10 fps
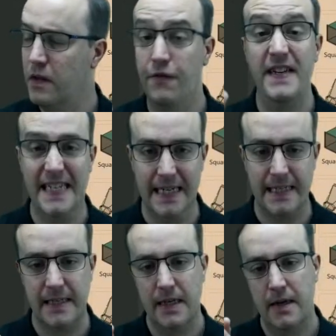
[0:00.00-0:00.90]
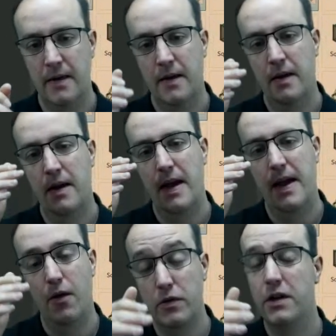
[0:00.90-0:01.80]
fittings.
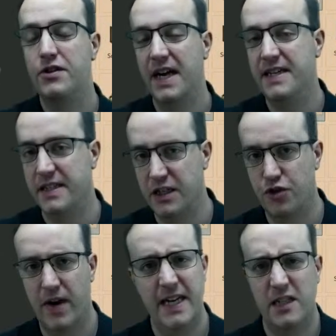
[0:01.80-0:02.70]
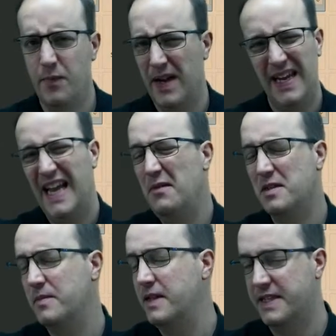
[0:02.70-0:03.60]
It also changes the straights, but it
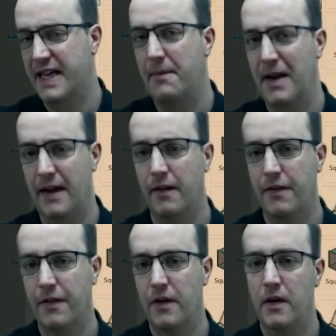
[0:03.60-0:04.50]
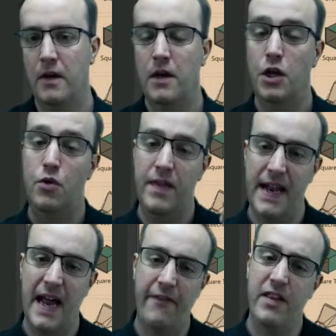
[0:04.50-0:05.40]
keeps them at the same length. You
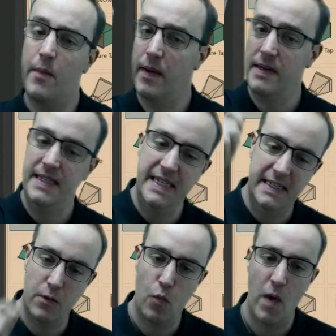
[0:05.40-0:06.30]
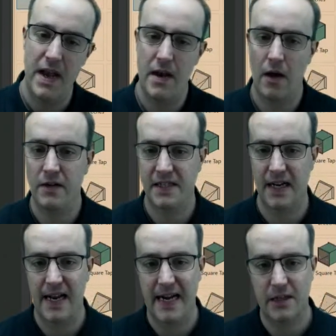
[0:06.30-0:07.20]
then have the ability to window
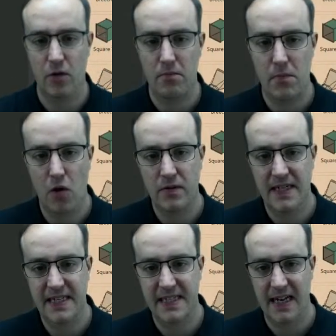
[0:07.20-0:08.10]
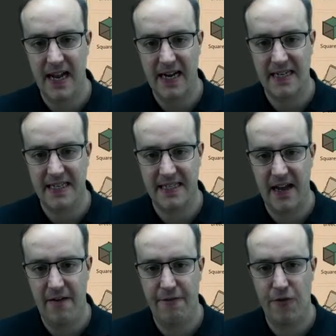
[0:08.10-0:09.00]
select or multi-select
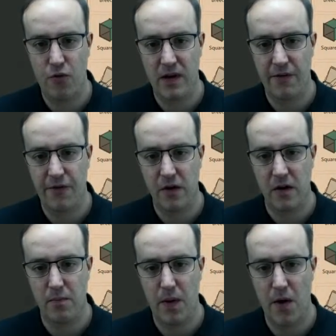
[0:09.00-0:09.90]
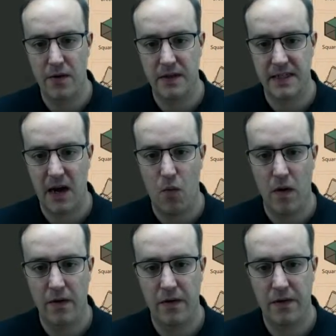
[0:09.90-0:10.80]
several different components at
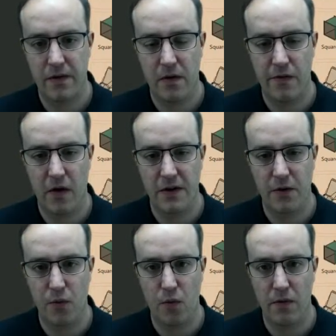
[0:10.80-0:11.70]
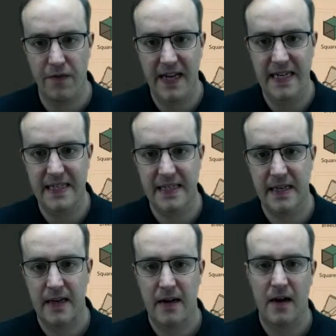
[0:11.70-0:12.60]
once. So if I do all of these,
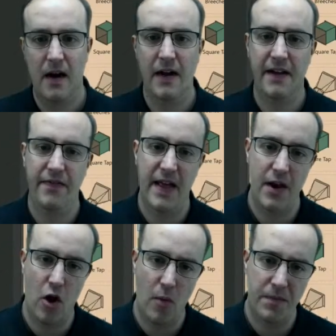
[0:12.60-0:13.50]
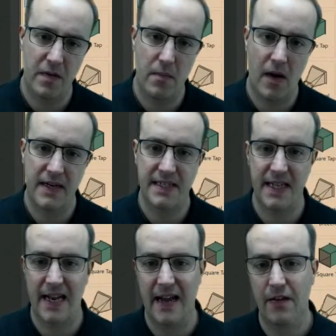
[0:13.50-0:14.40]
I can then optimize
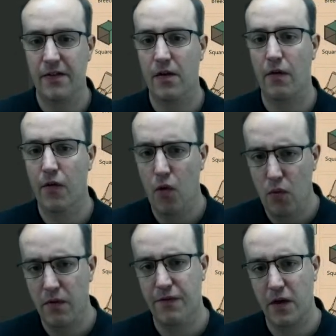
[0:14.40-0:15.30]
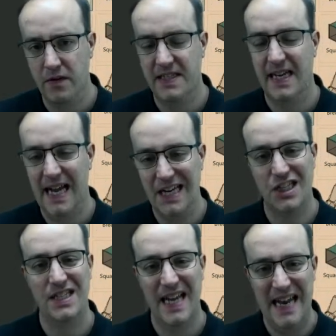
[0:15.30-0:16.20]
the length of all of those
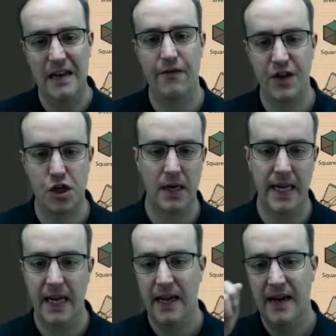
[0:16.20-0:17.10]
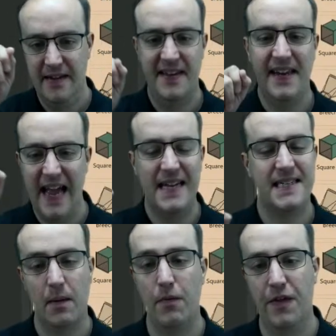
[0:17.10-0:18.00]
selections individually to get
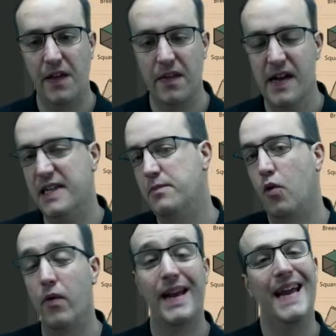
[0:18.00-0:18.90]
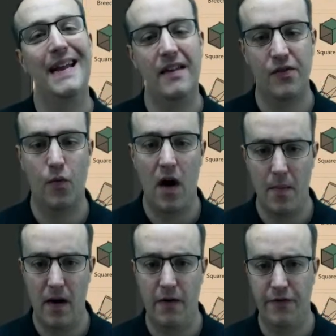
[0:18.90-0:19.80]
something that is more akin to what
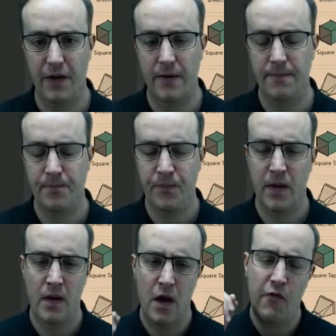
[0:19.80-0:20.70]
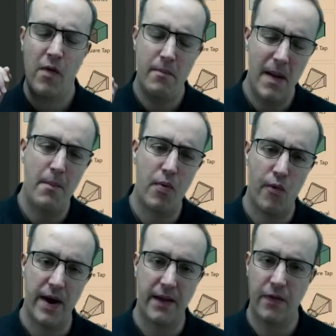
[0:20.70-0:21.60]
I'm after.
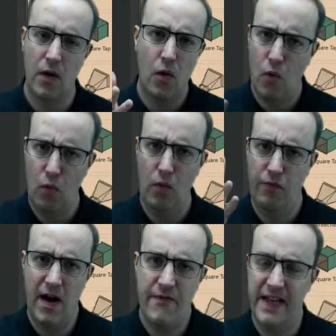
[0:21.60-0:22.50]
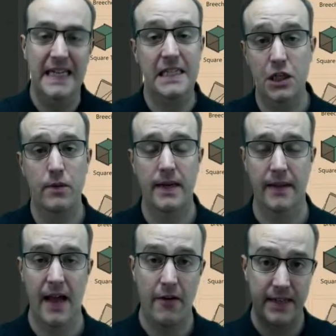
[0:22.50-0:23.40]
Remembering that all Revit is doing
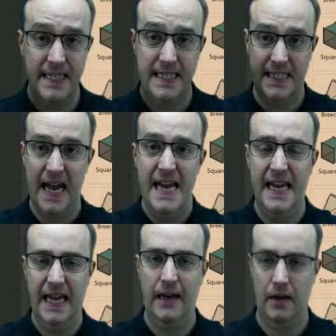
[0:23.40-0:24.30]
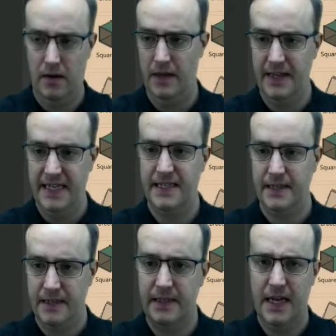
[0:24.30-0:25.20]
there is it's taking a
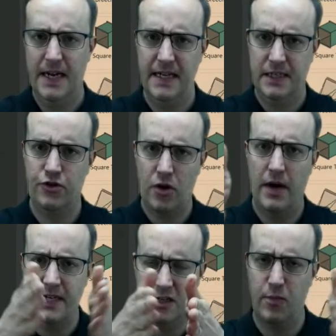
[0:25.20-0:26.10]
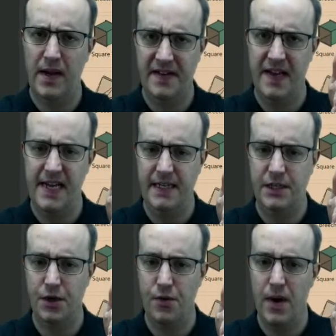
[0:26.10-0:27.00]
distance and it's trying to split it
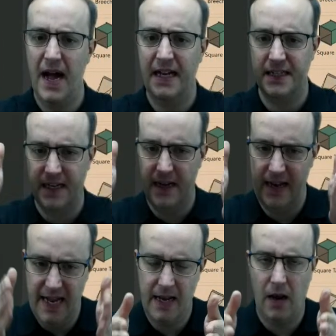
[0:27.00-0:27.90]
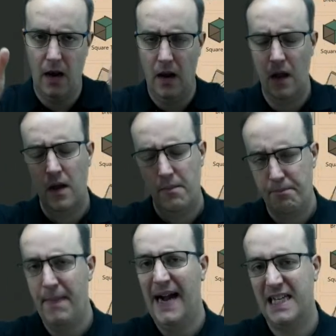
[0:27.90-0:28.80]
into as little
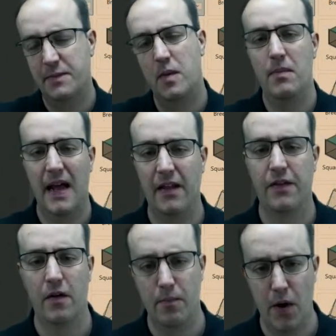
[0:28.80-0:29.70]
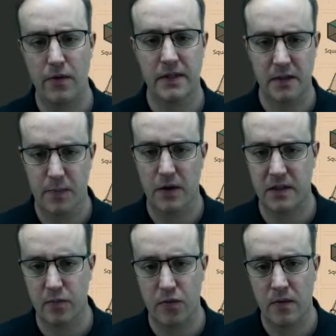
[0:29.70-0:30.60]
maximum length components as
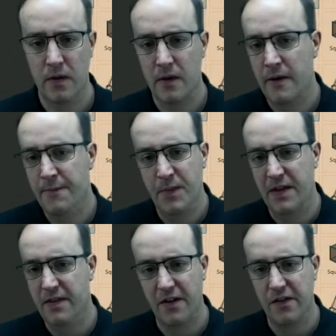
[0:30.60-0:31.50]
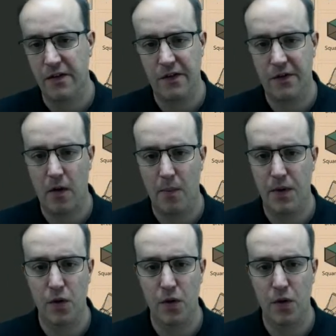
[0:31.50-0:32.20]
possible. It doesn't stop